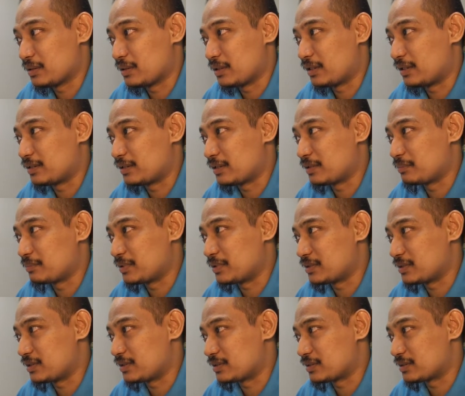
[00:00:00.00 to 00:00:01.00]
And then Bill
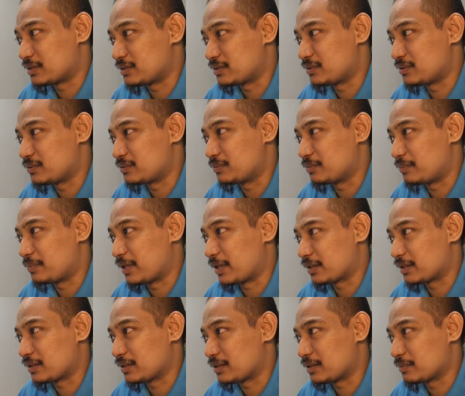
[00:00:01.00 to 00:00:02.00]
Gates go
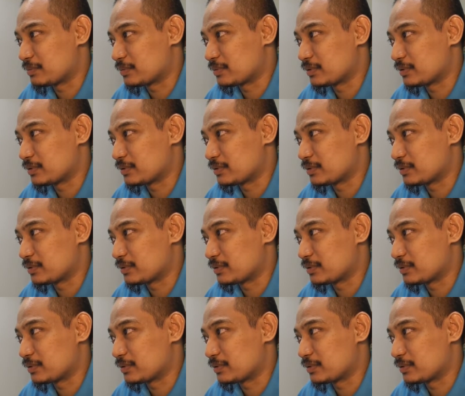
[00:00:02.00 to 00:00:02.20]
back up.